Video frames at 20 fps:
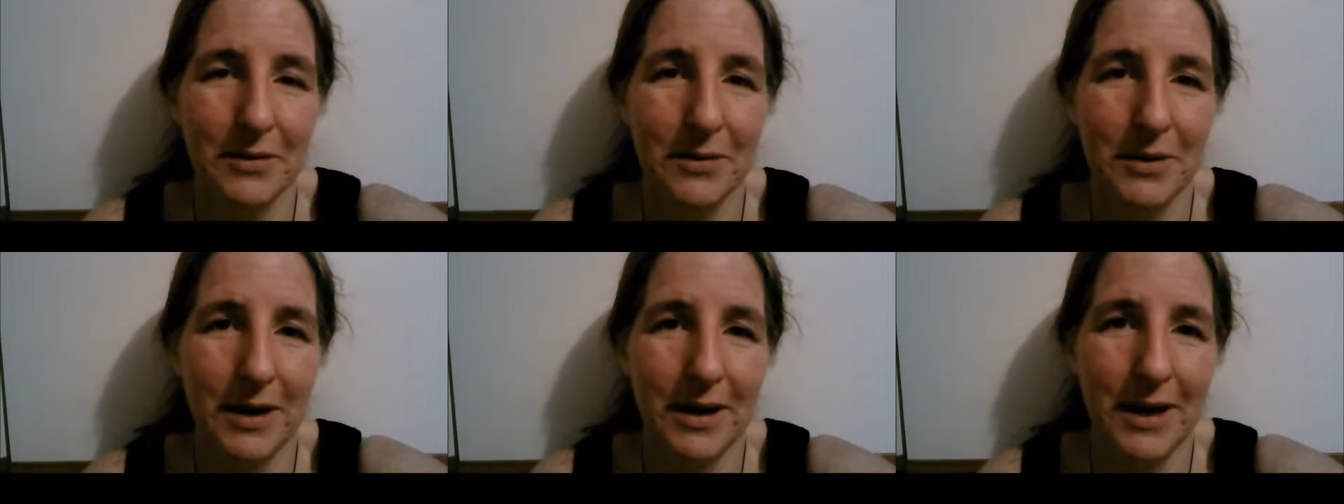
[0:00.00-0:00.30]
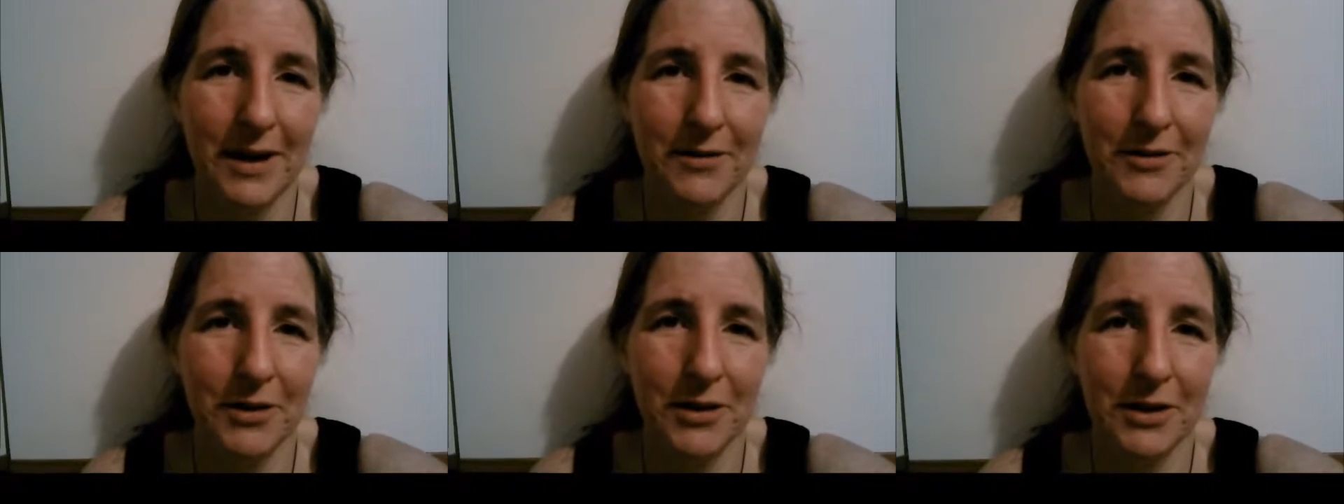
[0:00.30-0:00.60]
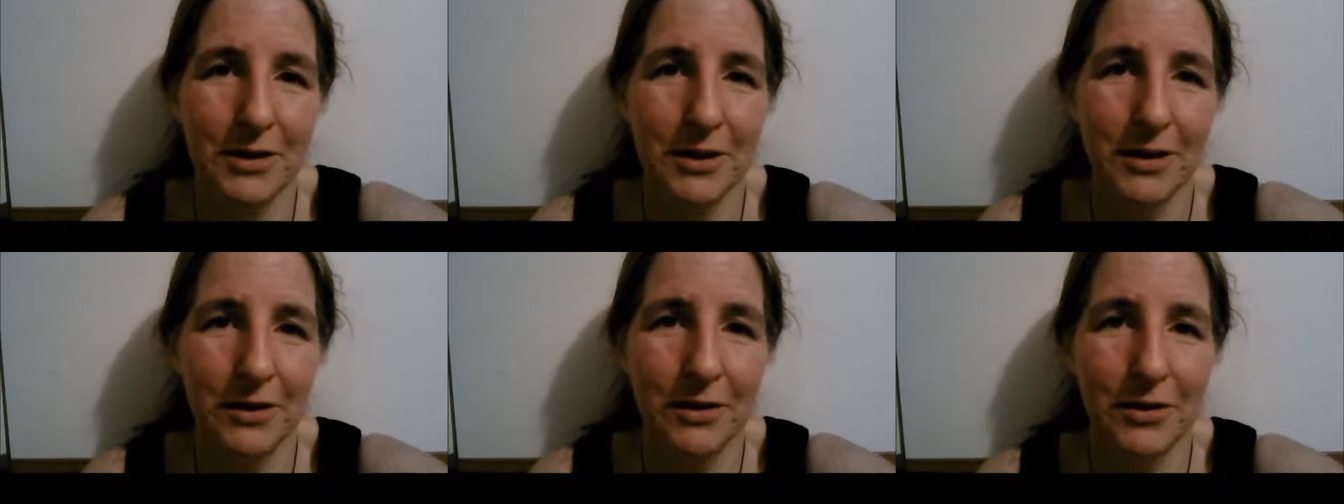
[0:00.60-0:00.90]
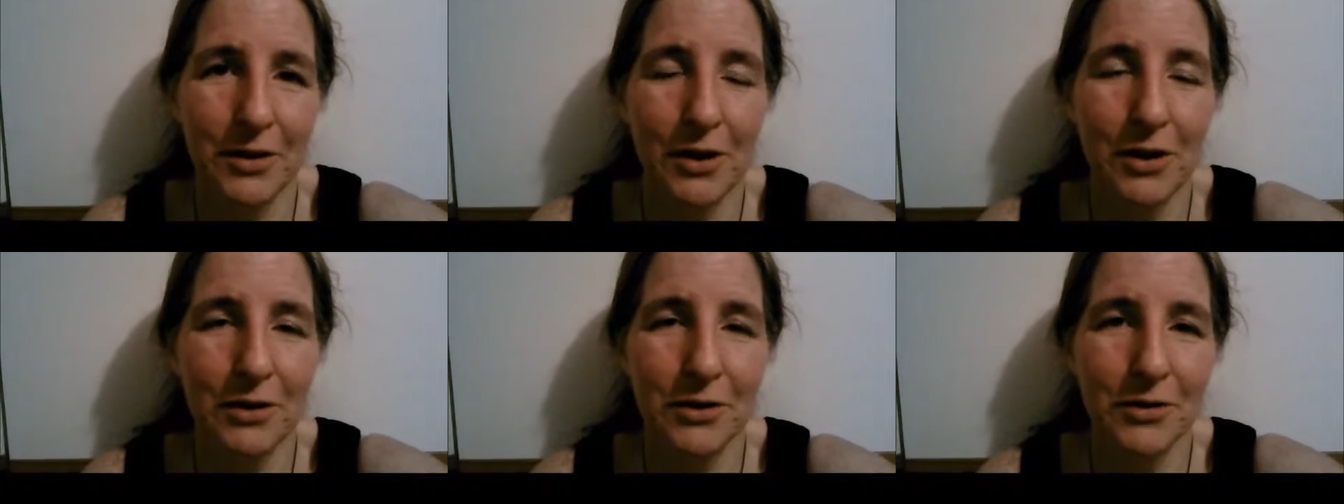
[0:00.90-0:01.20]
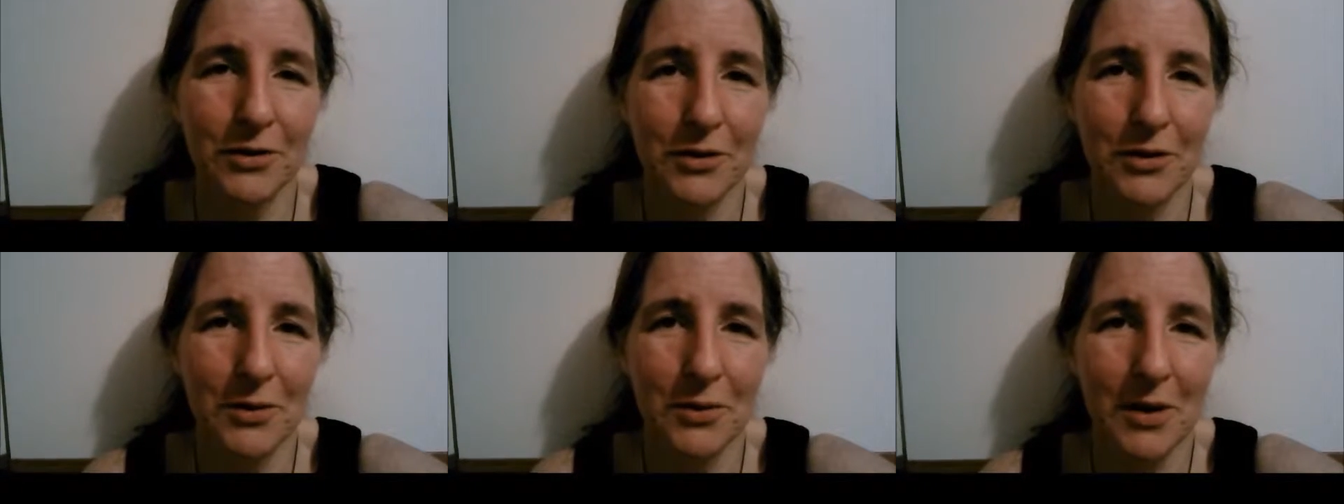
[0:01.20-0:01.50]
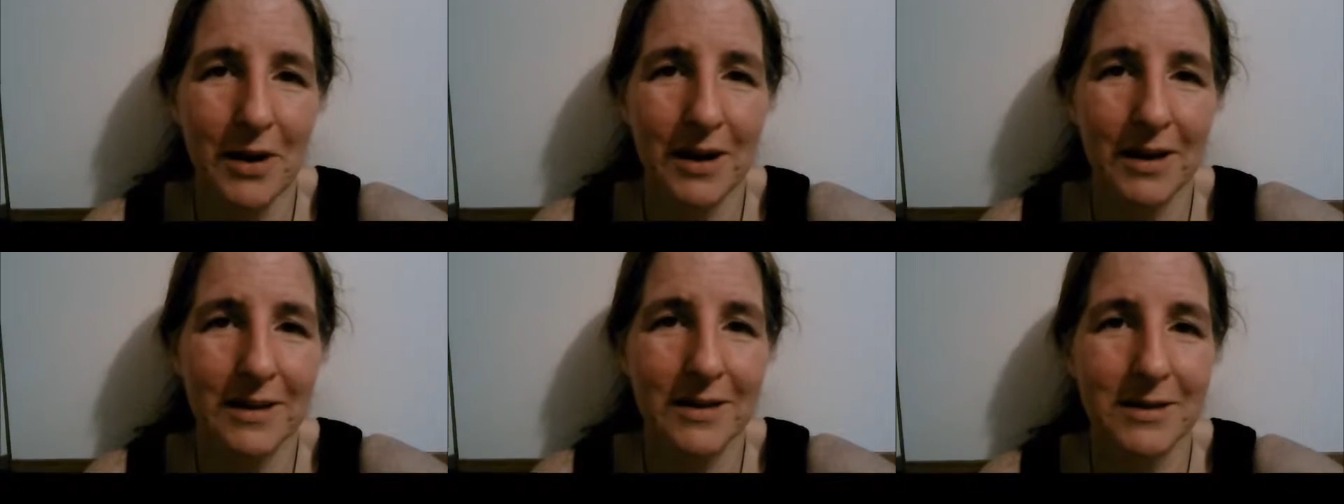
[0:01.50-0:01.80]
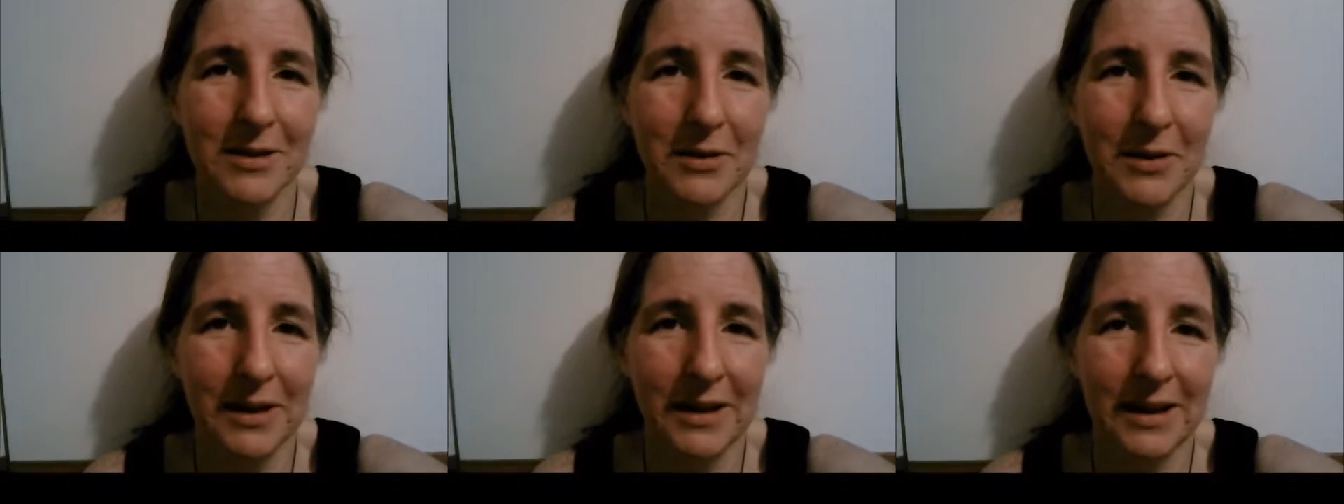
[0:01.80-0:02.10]
right after I took the dogs for a walk,
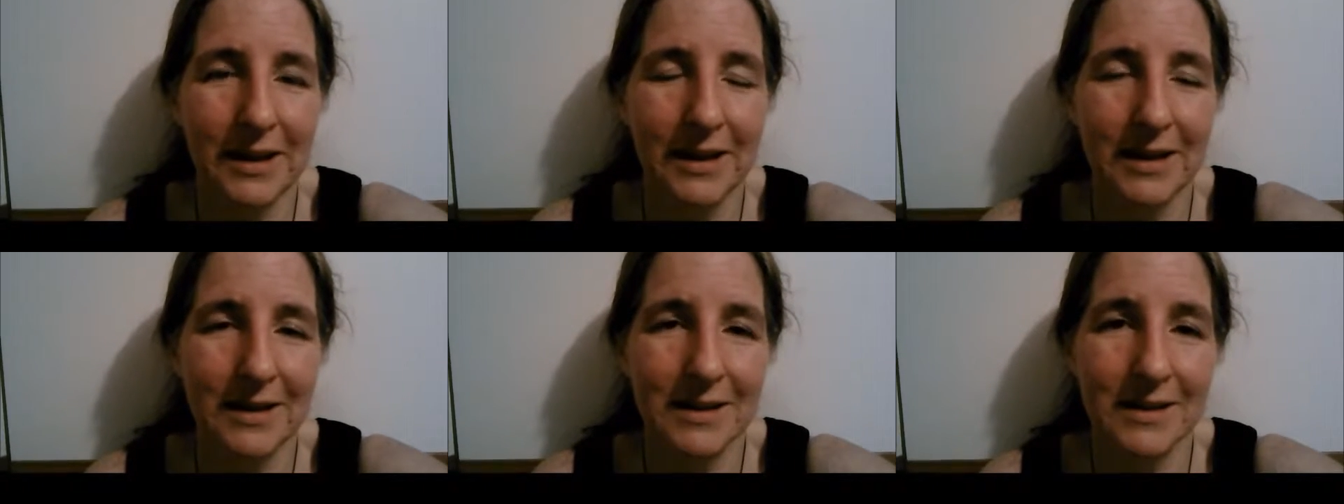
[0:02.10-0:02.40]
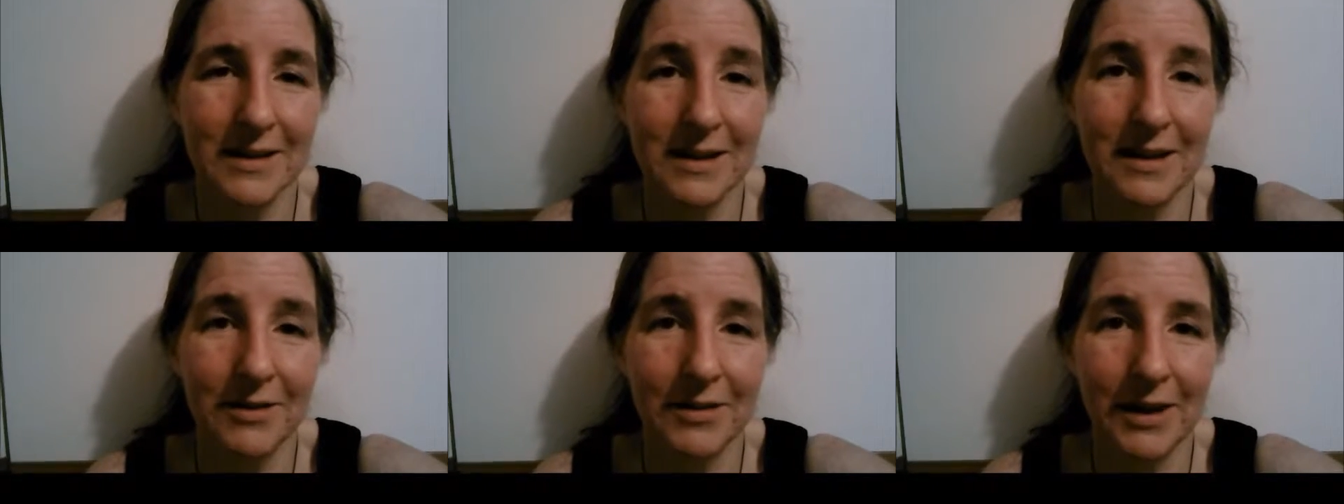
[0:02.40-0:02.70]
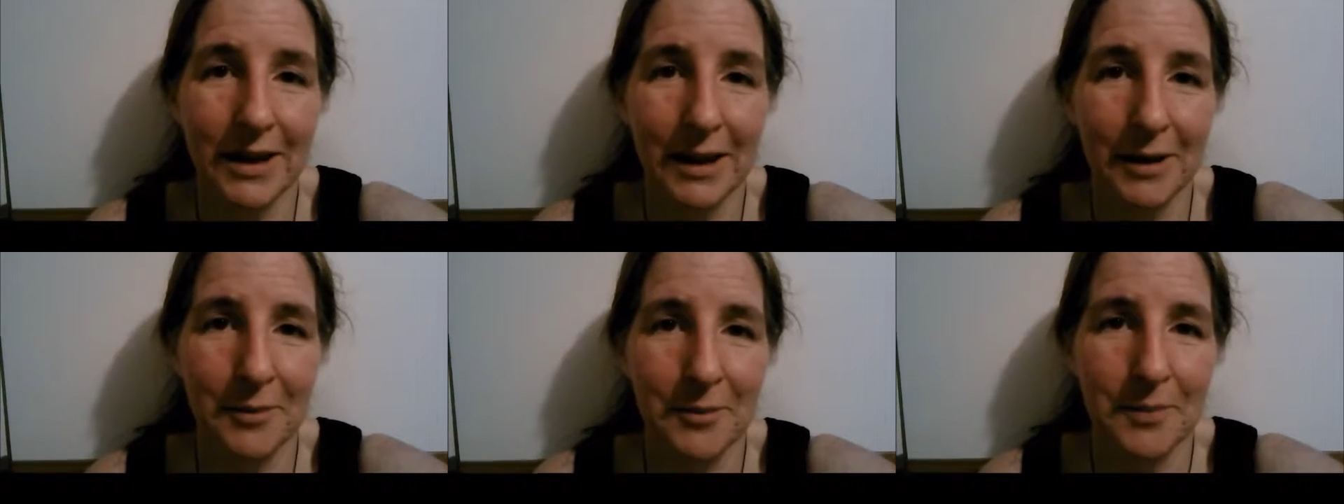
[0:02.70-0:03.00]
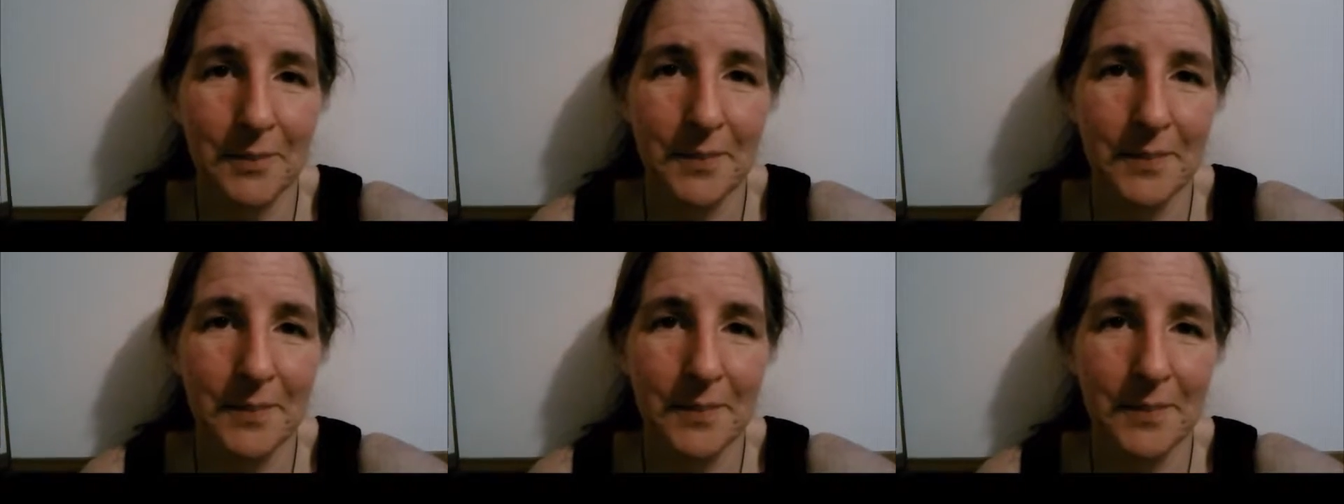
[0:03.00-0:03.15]
so I did it this evening.